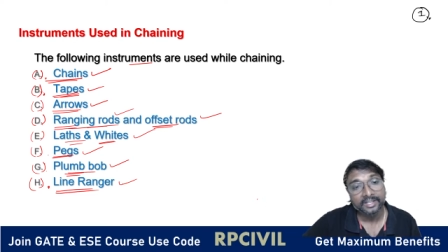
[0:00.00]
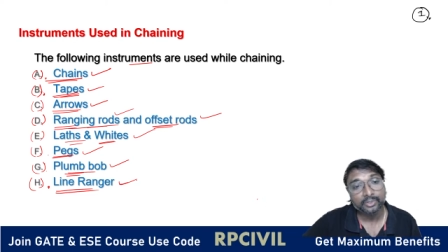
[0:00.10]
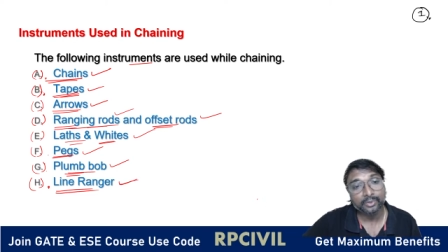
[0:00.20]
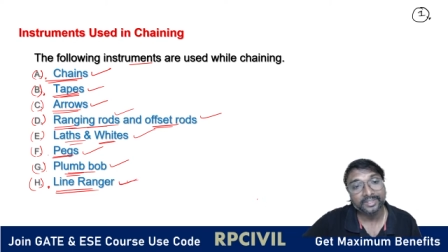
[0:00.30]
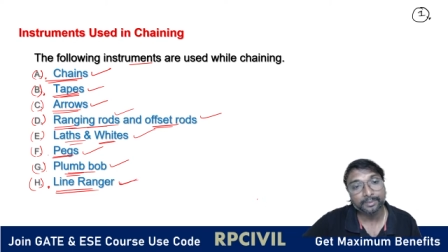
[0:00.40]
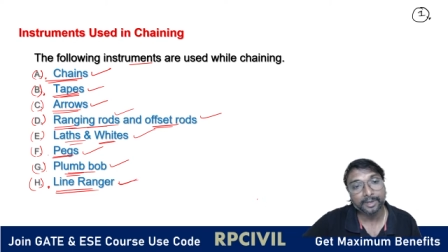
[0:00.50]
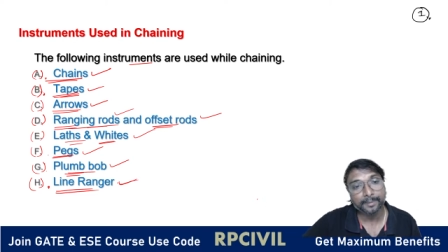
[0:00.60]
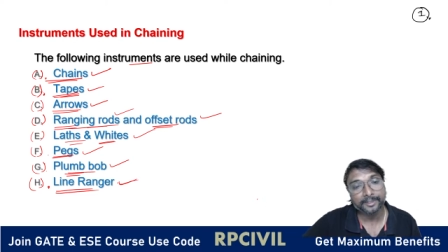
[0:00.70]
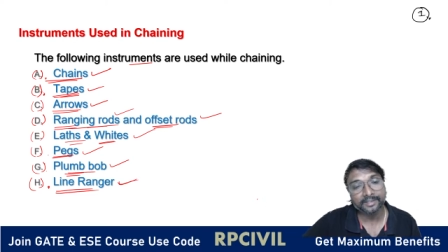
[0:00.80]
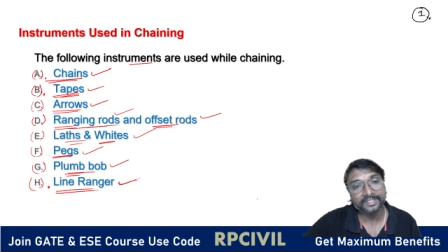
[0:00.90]
So what is the
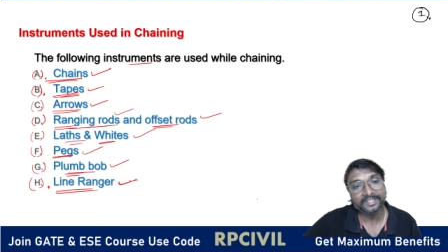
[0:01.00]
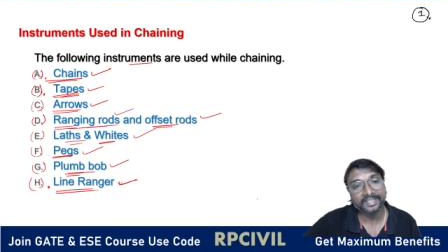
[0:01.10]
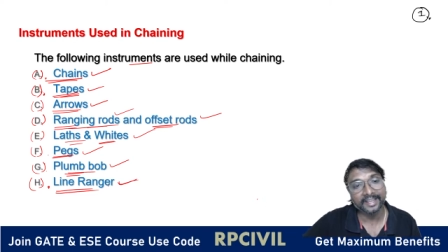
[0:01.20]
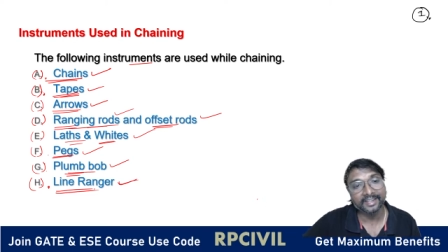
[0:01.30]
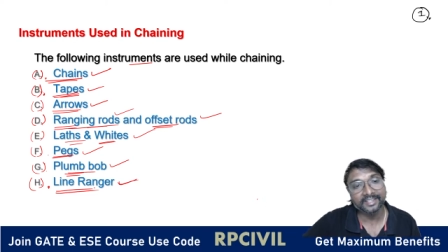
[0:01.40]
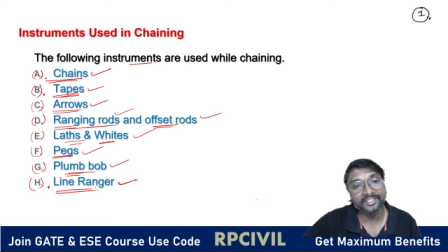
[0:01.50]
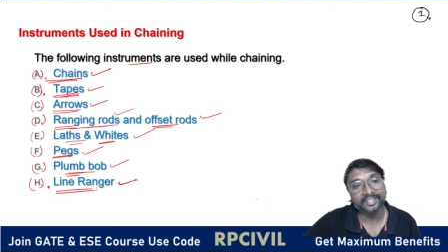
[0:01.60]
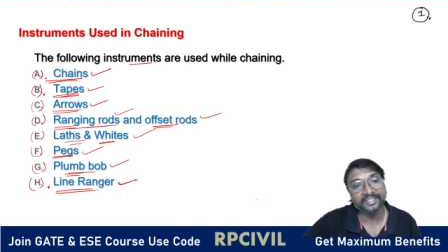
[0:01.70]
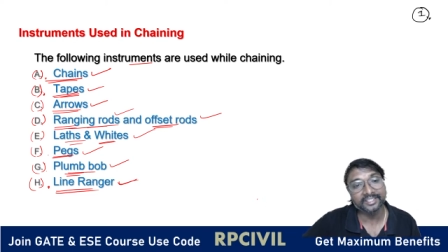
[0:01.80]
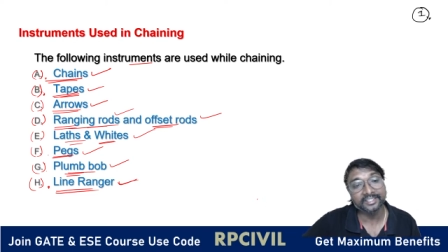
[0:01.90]
purpose of this line ranger?
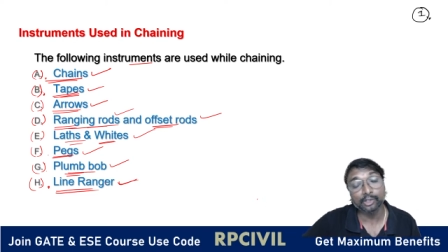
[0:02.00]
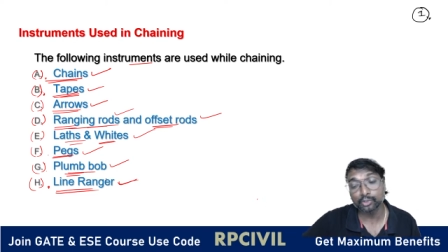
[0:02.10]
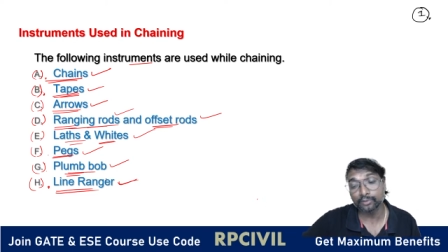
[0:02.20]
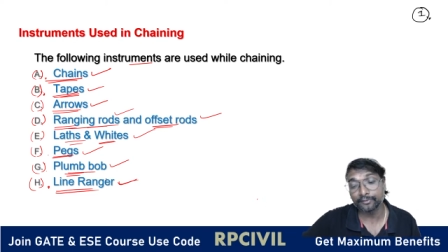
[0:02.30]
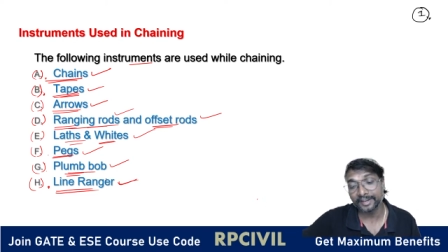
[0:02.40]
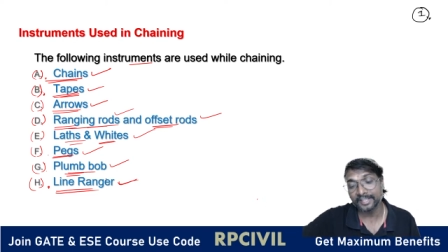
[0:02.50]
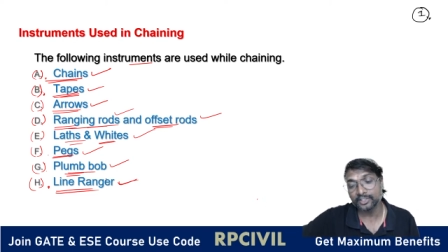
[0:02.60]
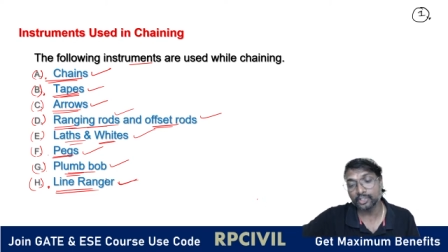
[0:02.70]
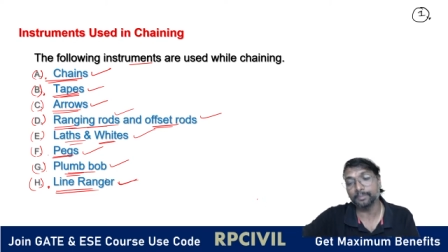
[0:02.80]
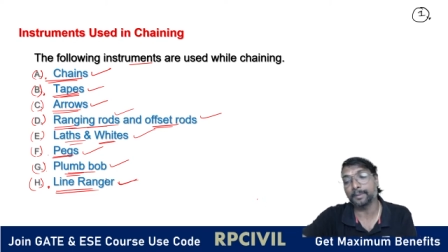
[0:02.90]
This is also for
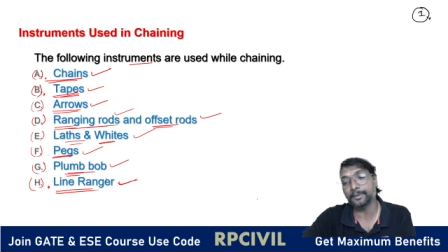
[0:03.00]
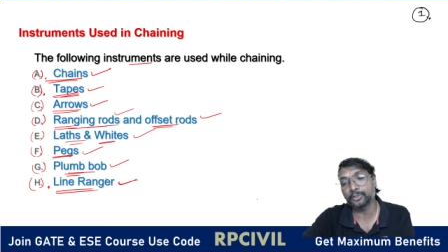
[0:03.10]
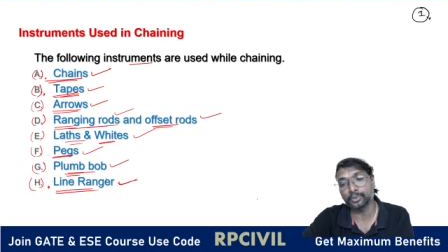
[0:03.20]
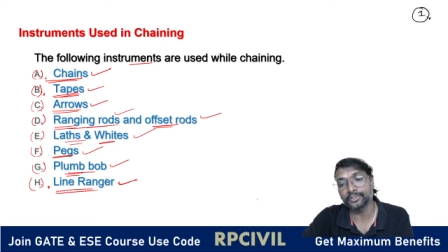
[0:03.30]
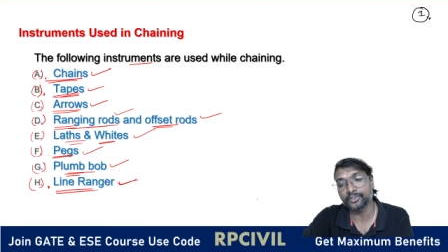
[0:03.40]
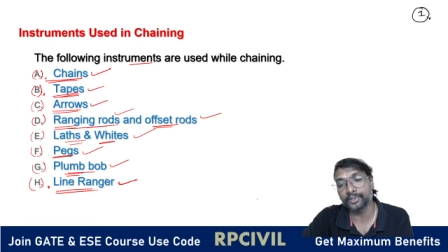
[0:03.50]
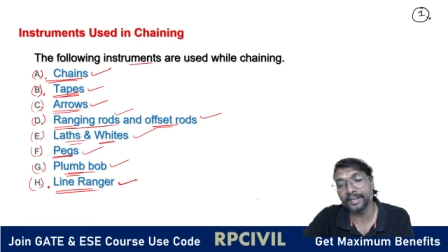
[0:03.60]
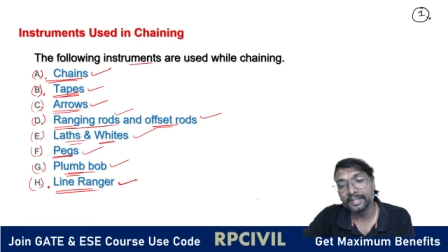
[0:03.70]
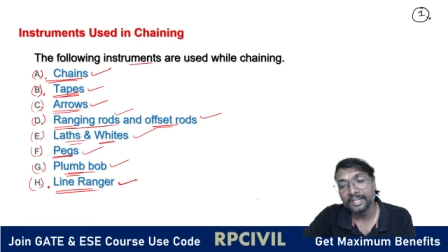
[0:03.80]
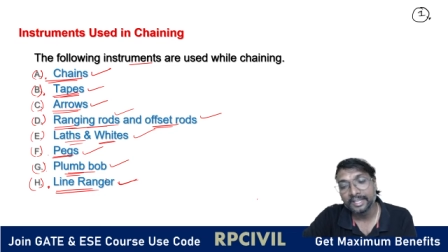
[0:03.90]
ranging purpose, you can say,
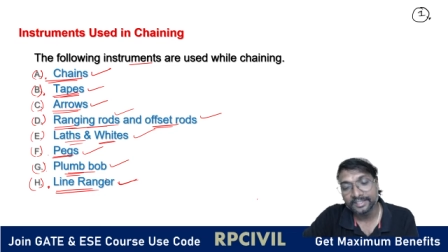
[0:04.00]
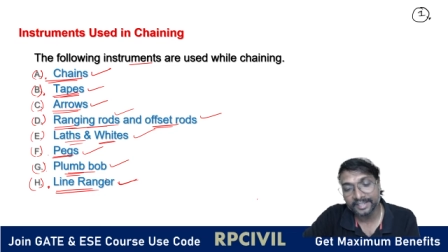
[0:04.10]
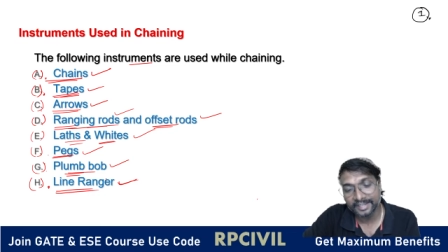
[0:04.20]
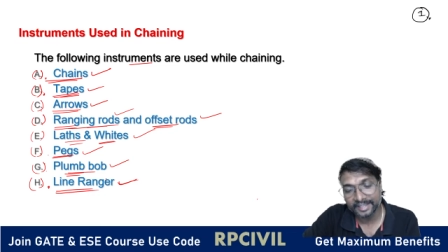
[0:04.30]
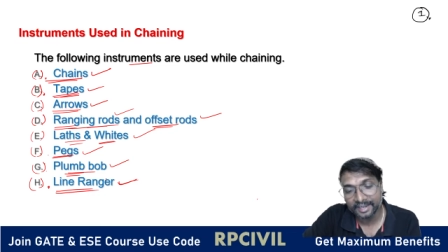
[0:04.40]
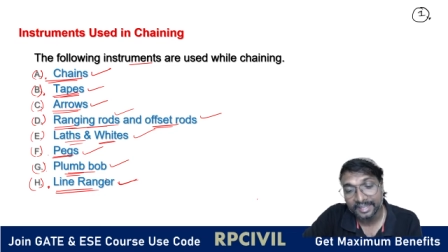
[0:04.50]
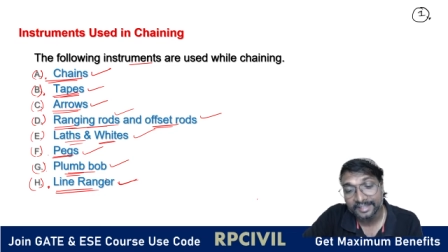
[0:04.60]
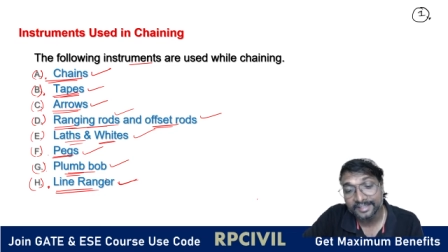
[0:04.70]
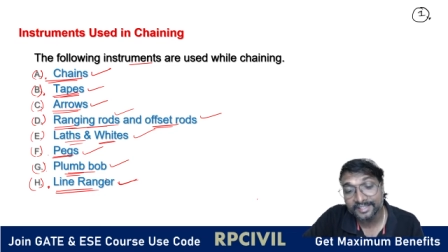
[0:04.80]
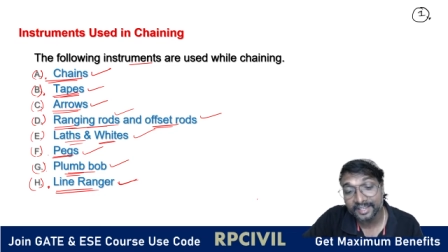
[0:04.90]
right? Is it clear?
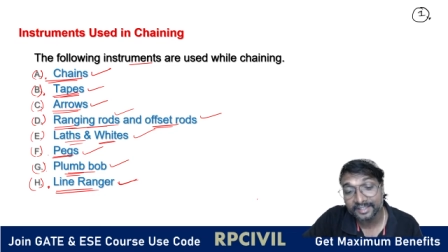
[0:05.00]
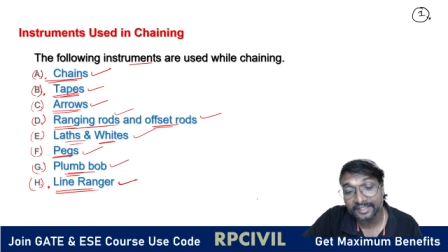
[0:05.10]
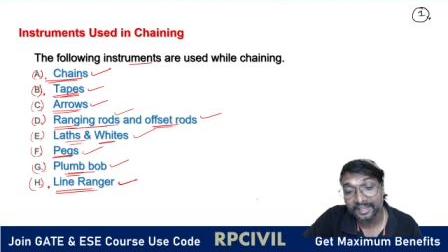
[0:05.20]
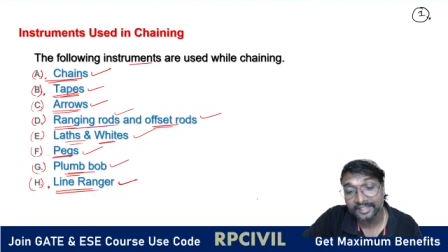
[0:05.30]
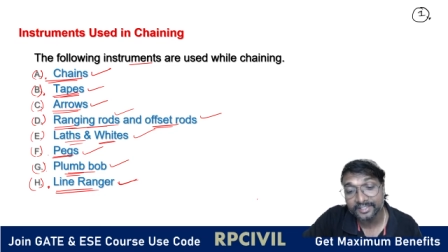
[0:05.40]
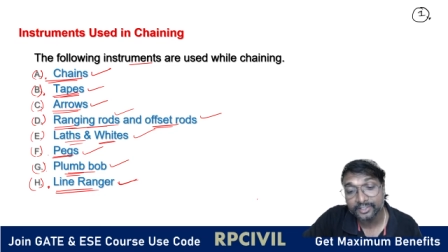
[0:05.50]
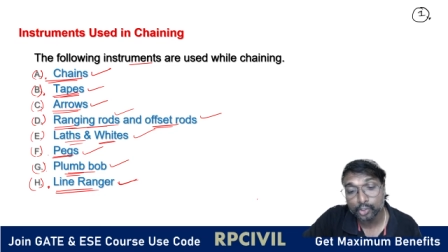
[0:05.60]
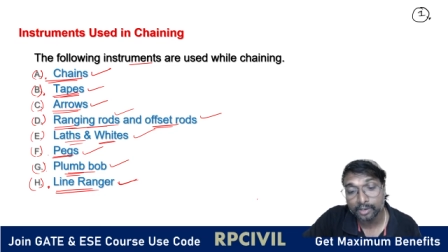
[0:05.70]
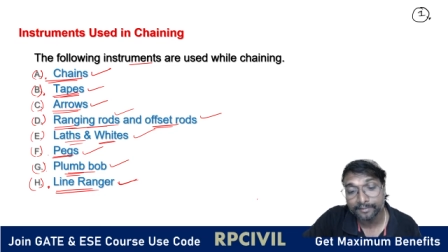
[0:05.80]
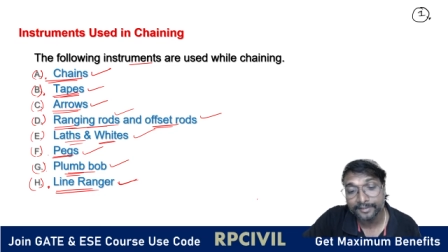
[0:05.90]
These are the list
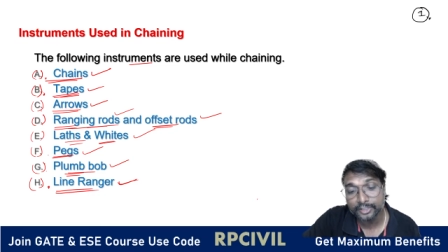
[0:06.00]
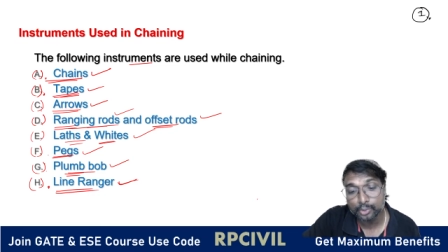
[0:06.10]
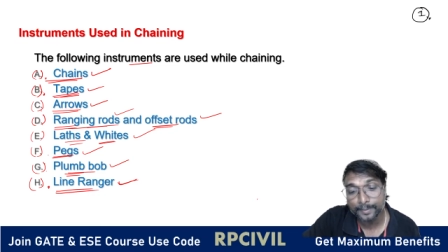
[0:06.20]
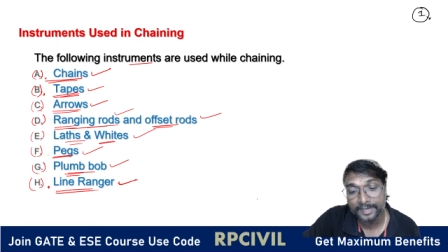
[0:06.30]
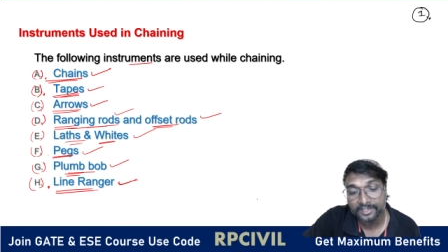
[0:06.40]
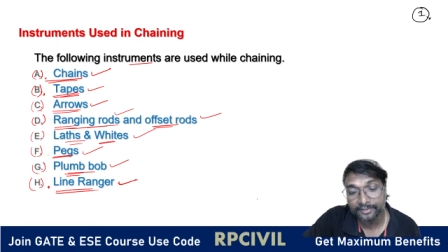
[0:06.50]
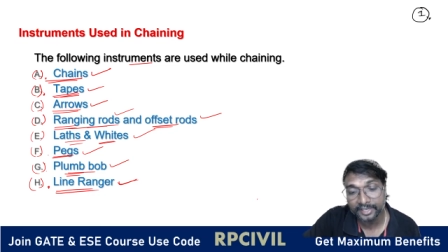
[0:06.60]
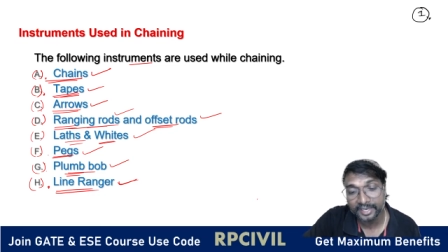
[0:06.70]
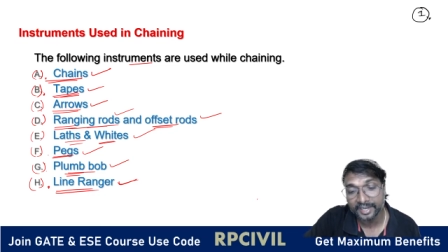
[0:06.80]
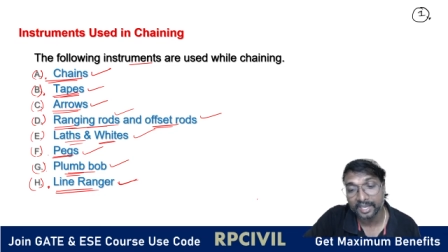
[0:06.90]
of instruments
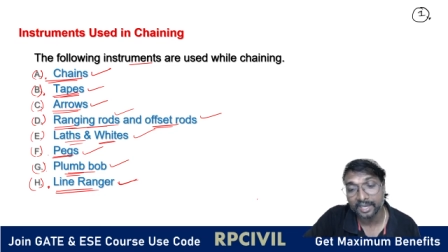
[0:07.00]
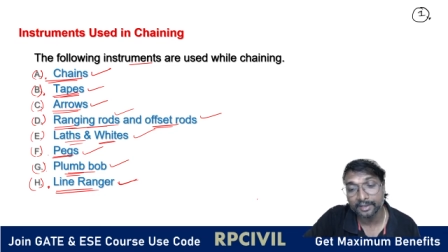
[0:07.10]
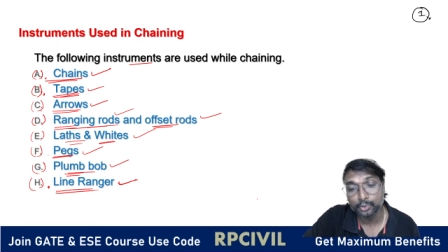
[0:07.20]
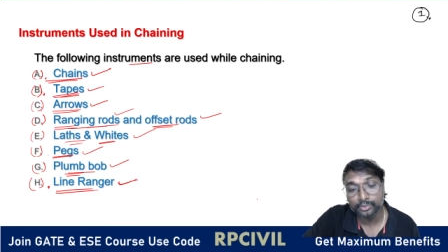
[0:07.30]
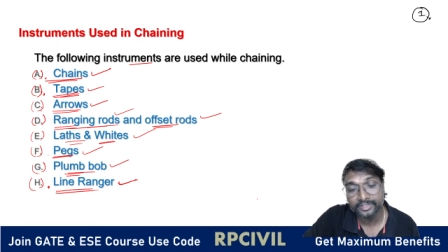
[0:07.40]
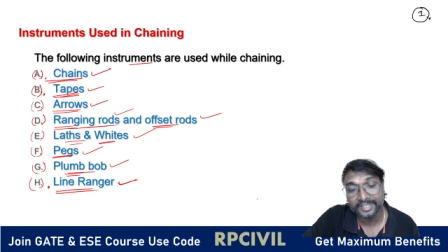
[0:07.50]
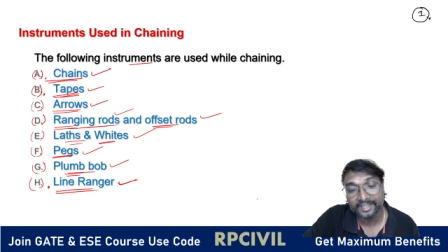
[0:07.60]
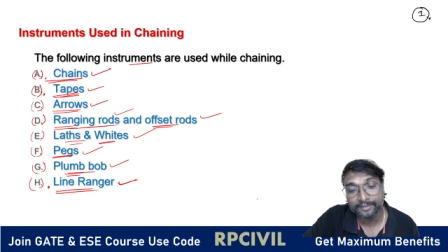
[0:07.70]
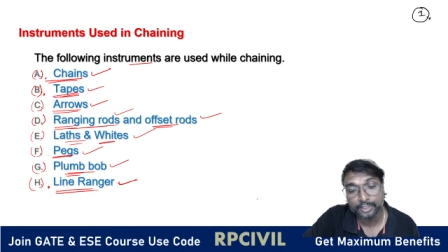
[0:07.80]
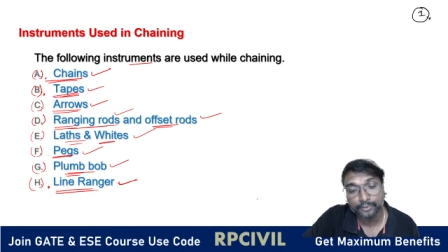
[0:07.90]
we are using
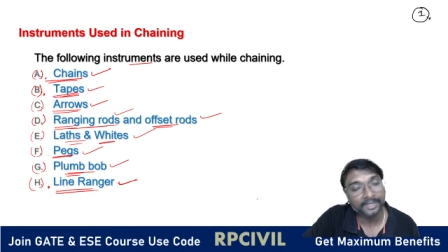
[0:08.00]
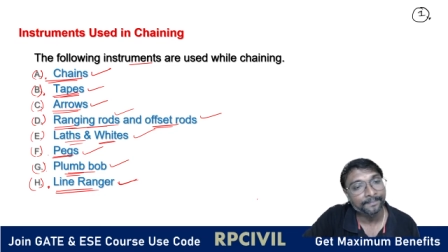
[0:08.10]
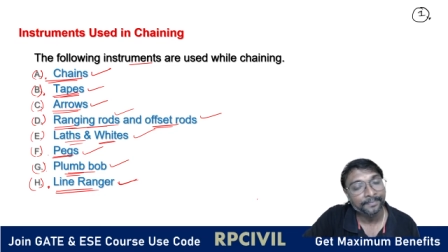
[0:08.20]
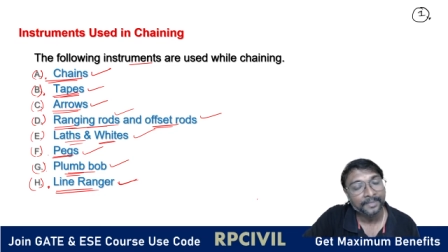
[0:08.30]
in which one?